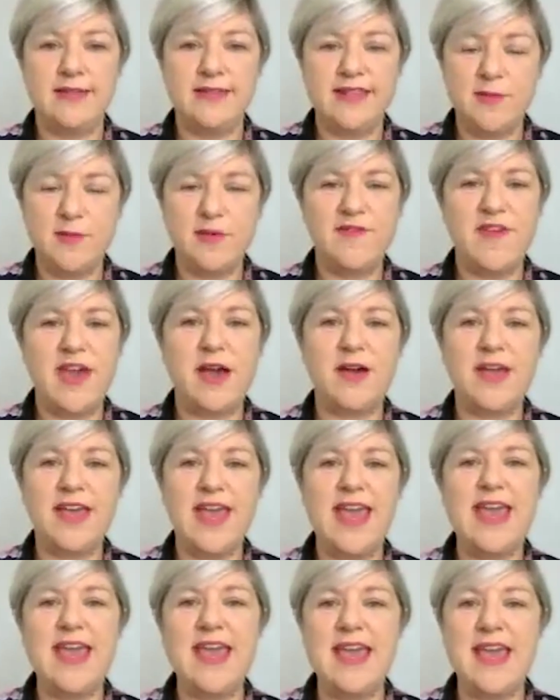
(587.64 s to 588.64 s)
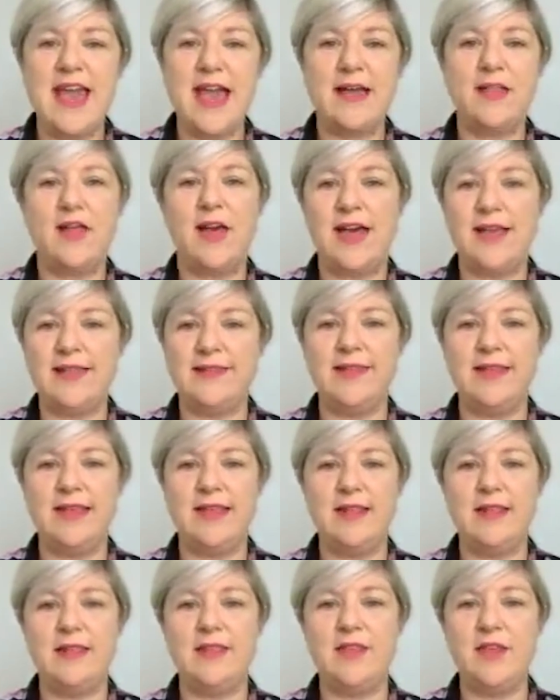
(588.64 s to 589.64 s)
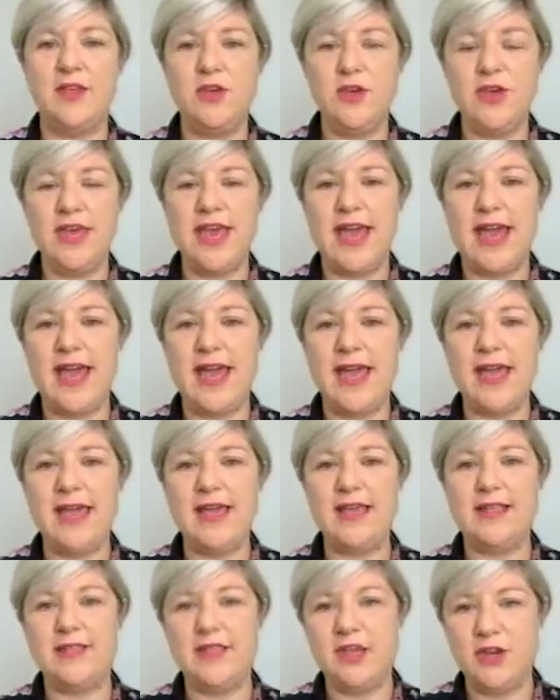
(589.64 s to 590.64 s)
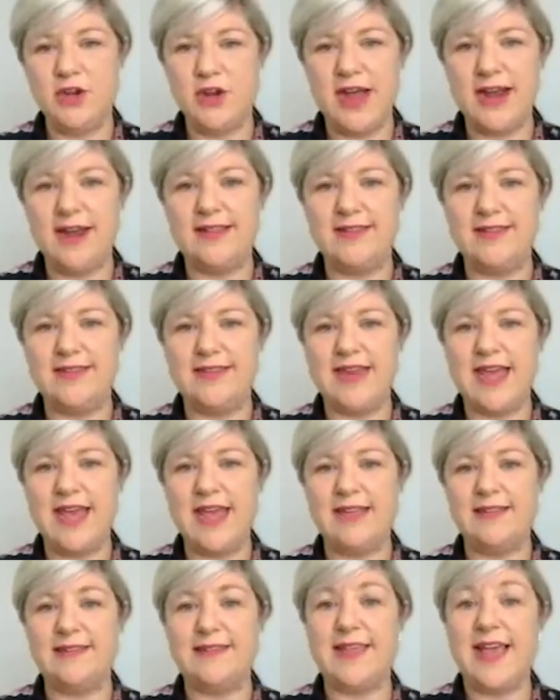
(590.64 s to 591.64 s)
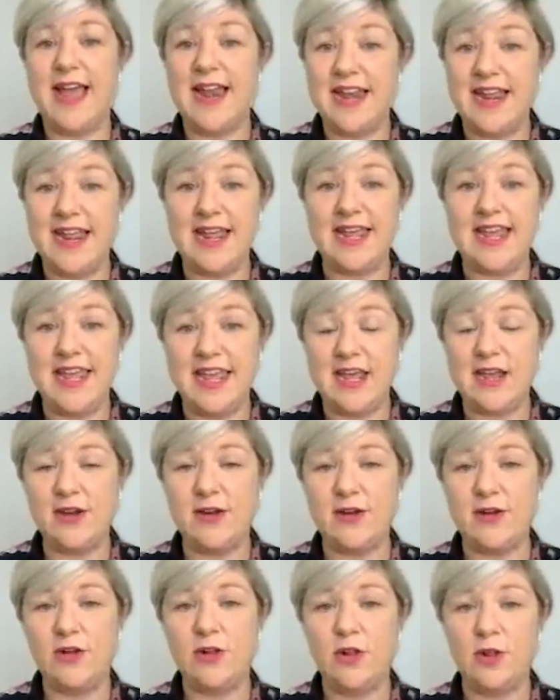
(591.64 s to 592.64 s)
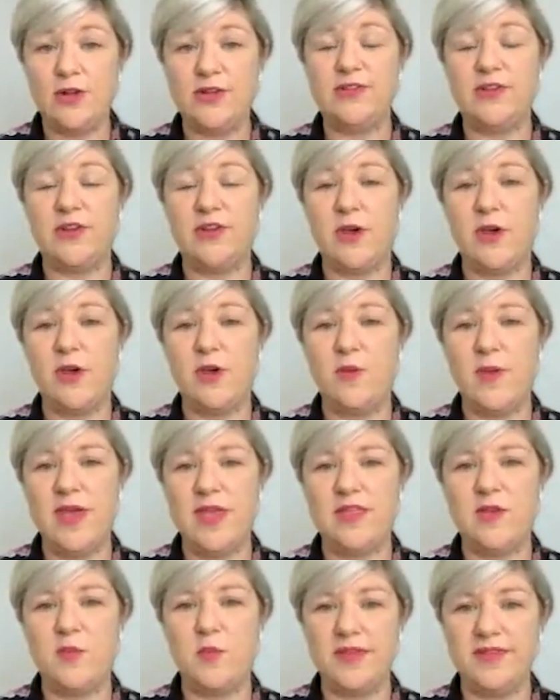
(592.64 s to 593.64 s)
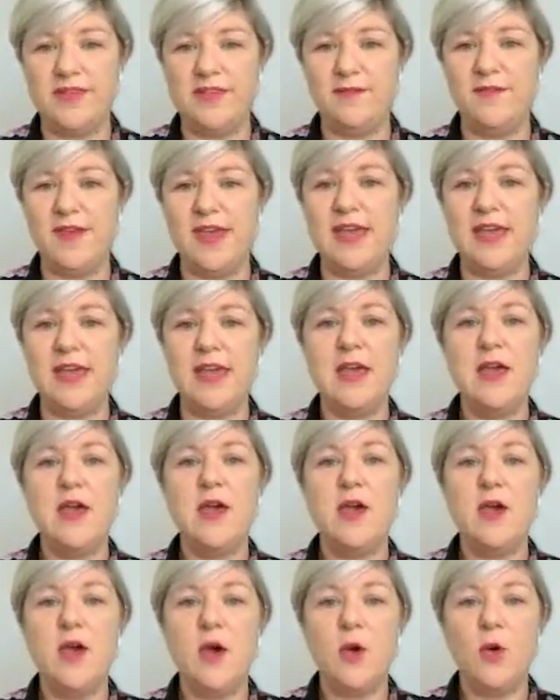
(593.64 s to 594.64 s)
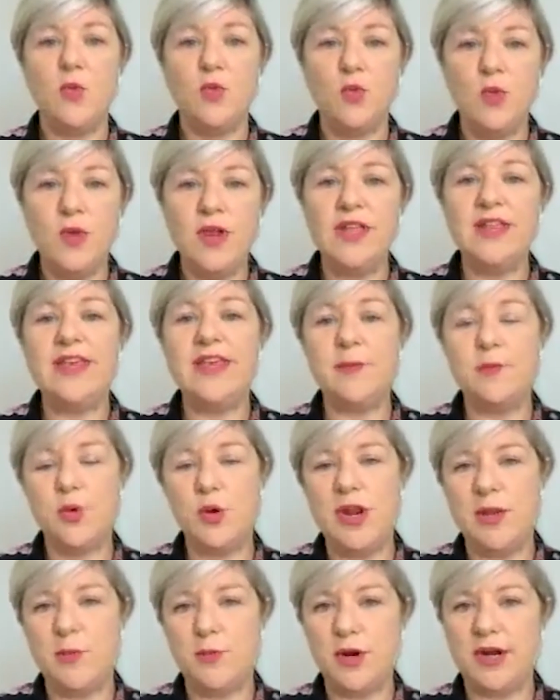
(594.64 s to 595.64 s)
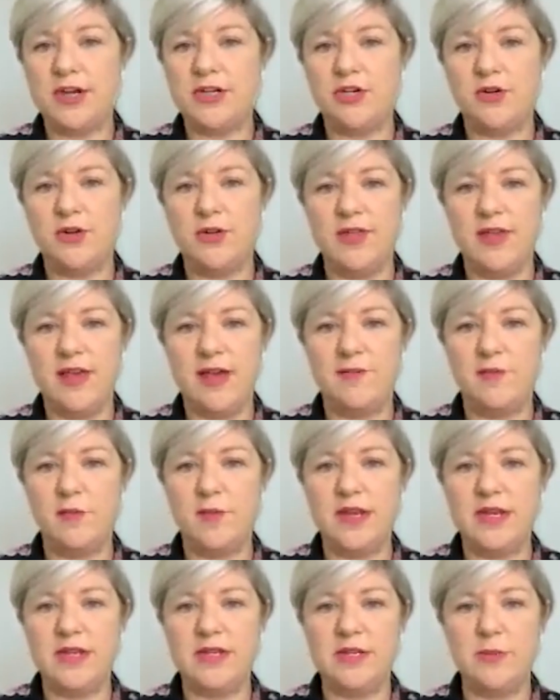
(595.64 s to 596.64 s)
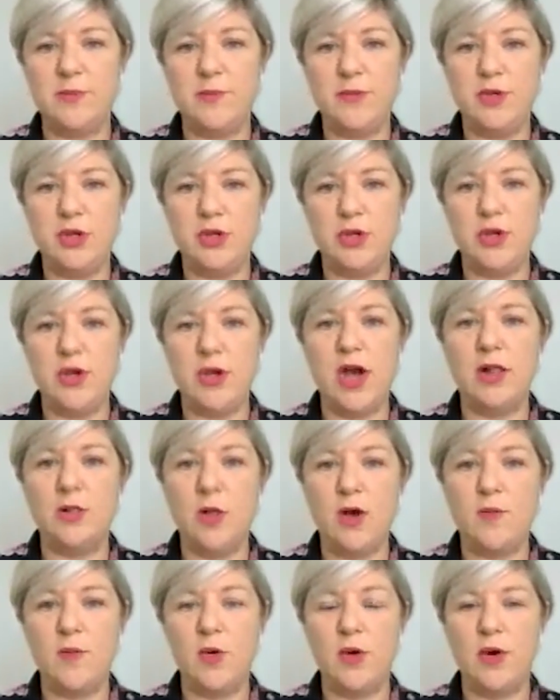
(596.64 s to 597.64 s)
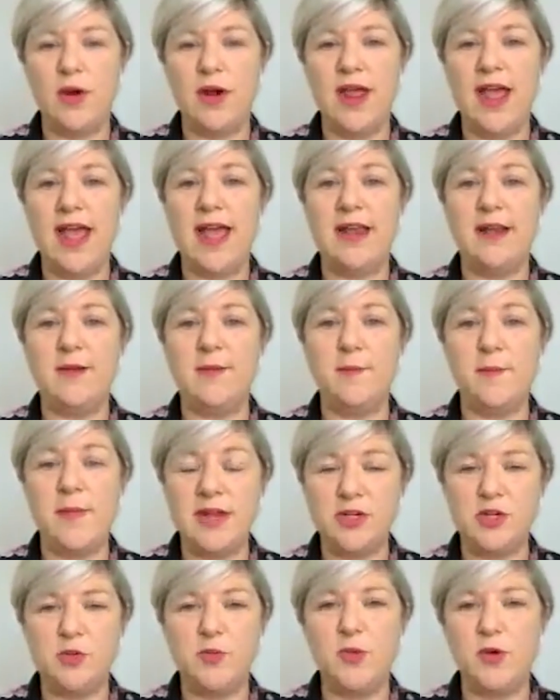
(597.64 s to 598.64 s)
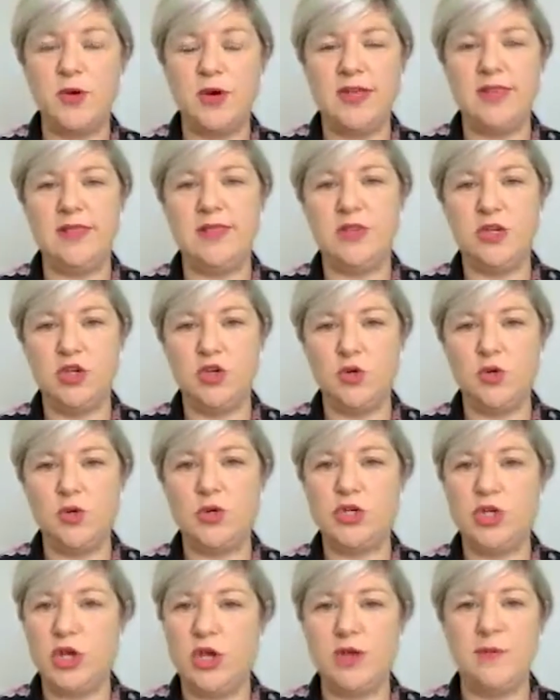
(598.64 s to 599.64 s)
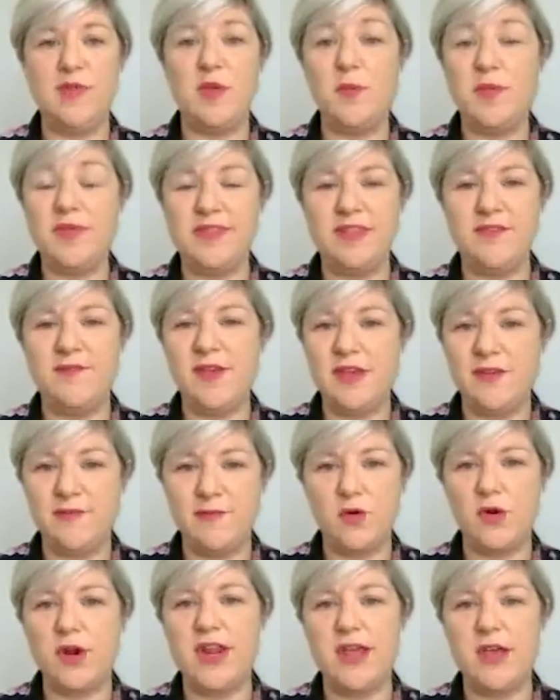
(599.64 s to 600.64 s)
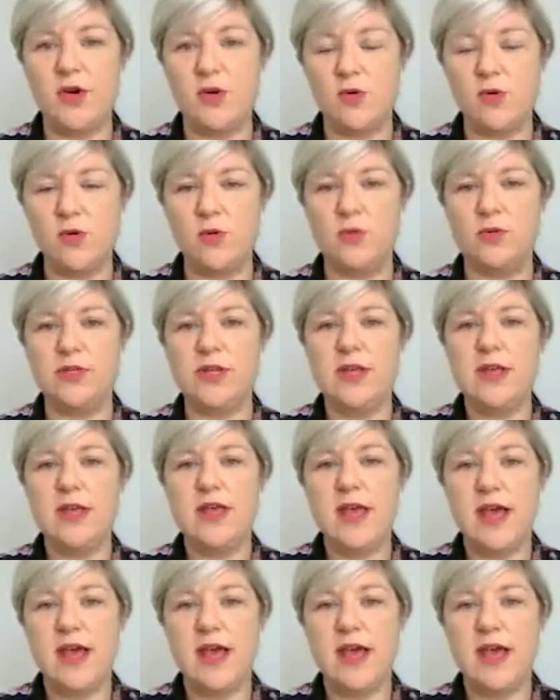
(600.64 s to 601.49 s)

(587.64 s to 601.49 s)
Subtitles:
some of our key allies in the UK, in the United States, and here close to home in the Pacific really are putting pressure on the government to do a lot more and much more in the short term. The Pacific have already called